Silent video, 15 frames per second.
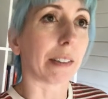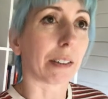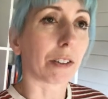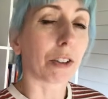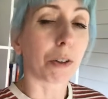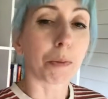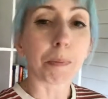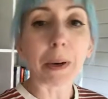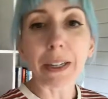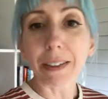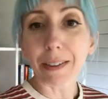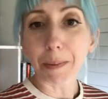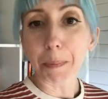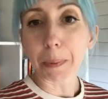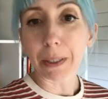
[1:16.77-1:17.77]
so
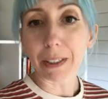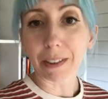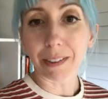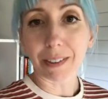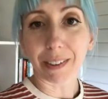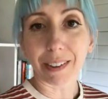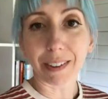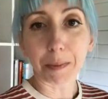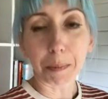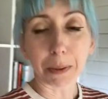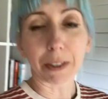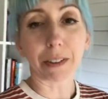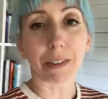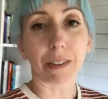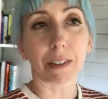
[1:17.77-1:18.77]
the
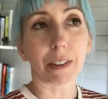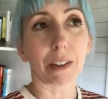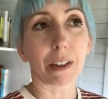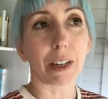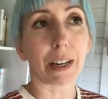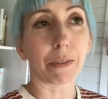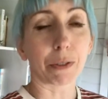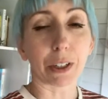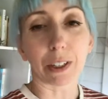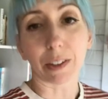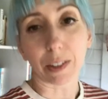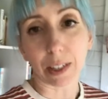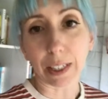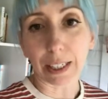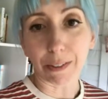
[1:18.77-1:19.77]
simplest advice
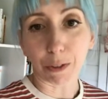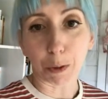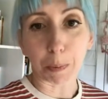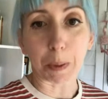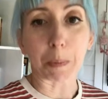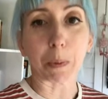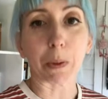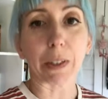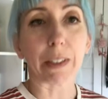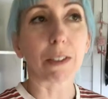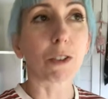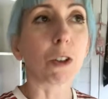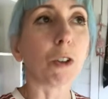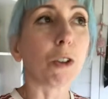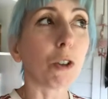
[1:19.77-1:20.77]
that I give to people is
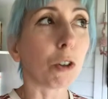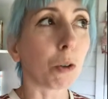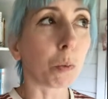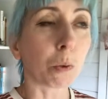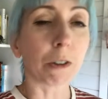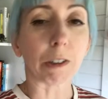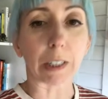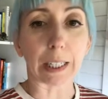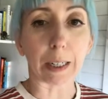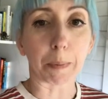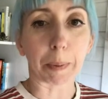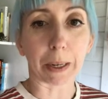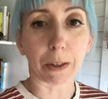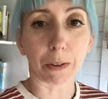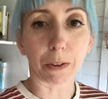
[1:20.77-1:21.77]
to not worry
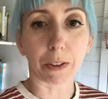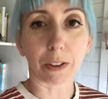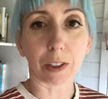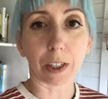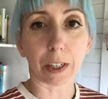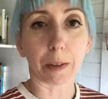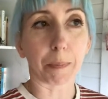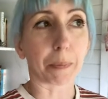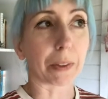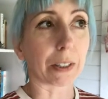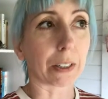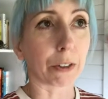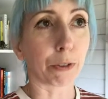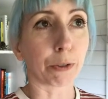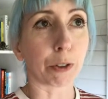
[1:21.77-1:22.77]
about the
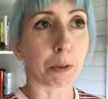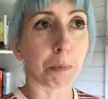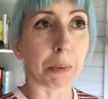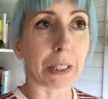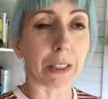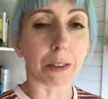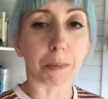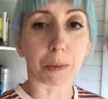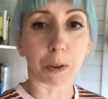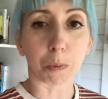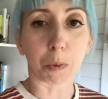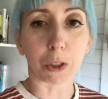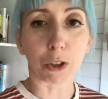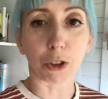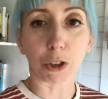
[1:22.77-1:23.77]
different mediums in
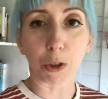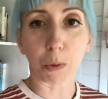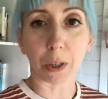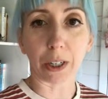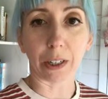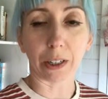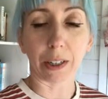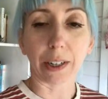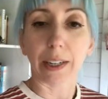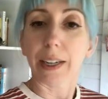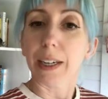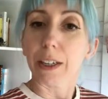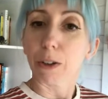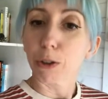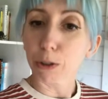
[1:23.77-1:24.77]
which you are
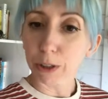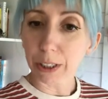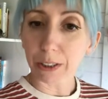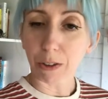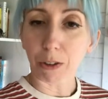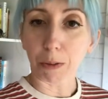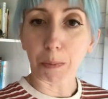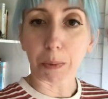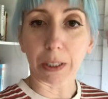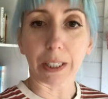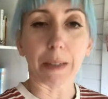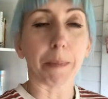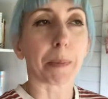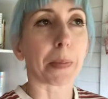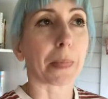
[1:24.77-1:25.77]
talking to
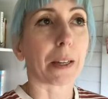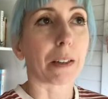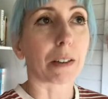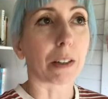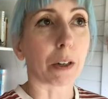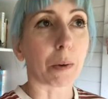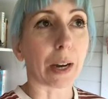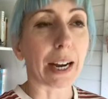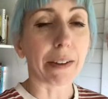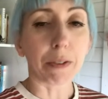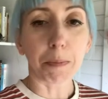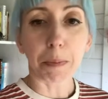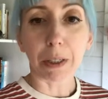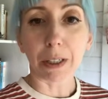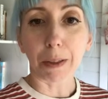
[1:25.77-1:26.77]
somebody. So have
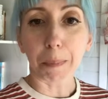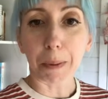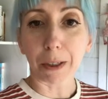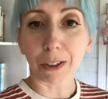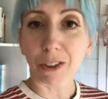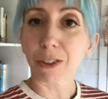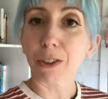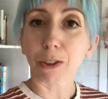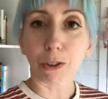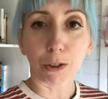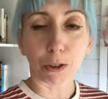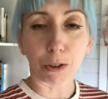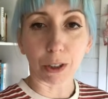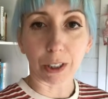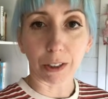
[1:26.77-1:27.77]
in mind the person that you're
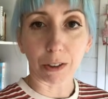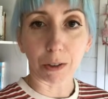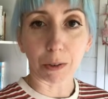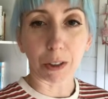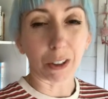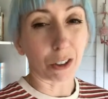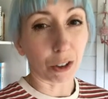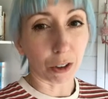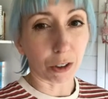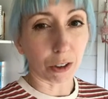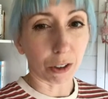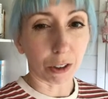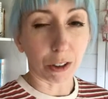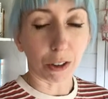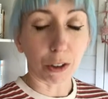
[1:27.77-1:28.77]
talking to, and you
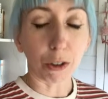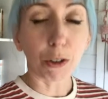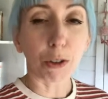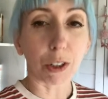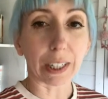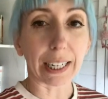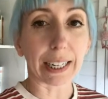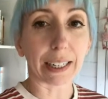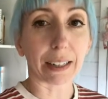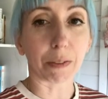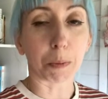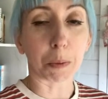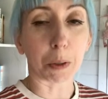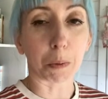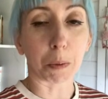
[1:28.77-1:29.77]
usually can have
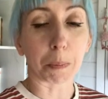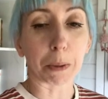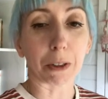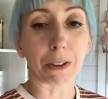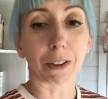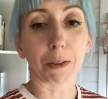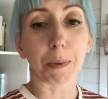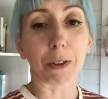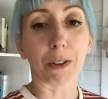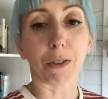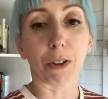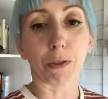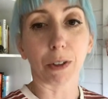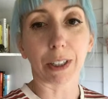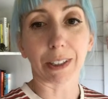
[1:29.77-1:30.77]
in mind one person, especially if
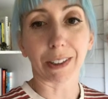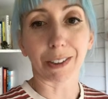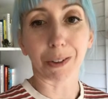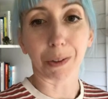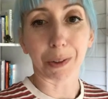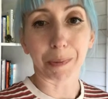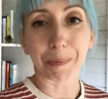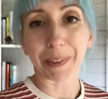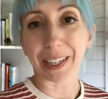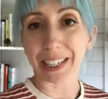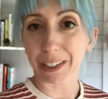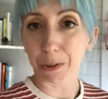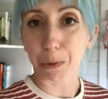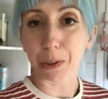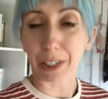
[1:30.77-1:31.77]
you're writing to an
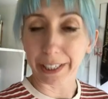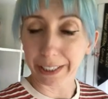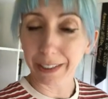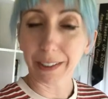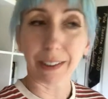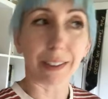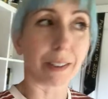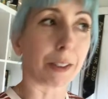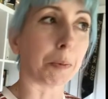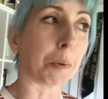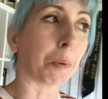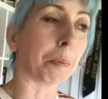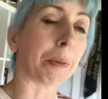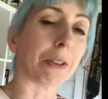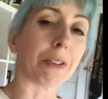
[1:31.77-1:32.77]
actual client, there's going to be
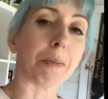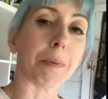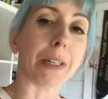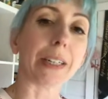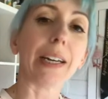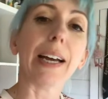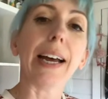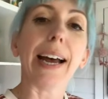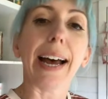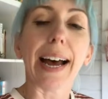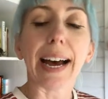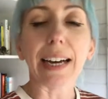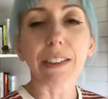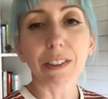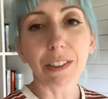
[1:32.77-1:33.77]
one person in mind.
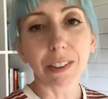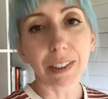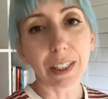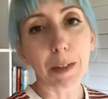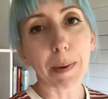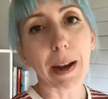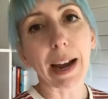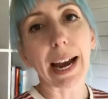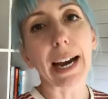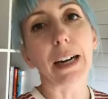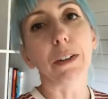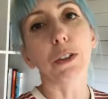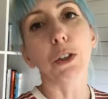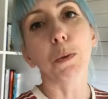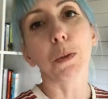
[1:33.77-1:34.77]
And just think about
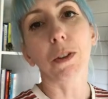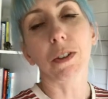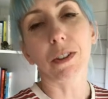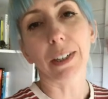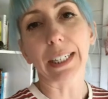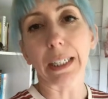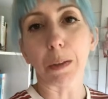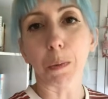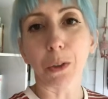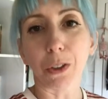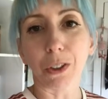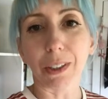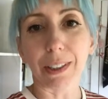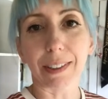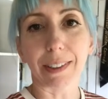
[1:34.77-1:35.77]
how you would say what
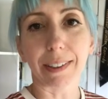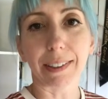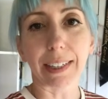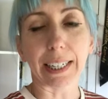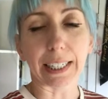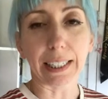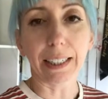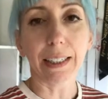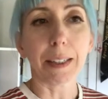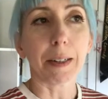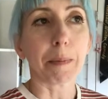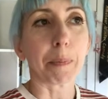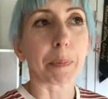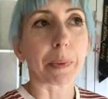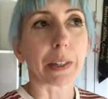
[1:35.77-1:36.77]
you need to say
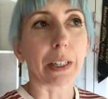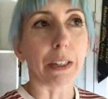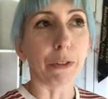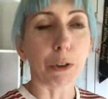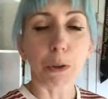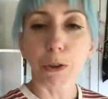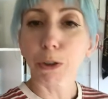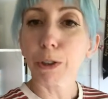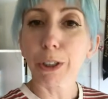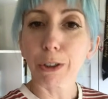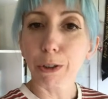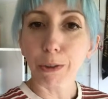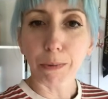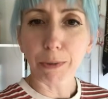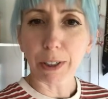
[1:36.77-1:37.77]
if you're talking
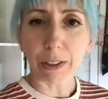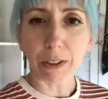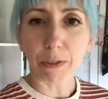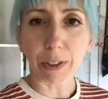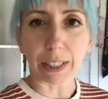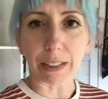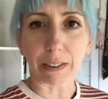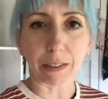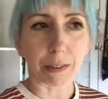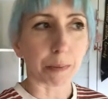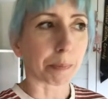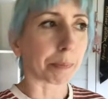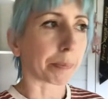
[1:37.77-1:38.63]
to them face to face.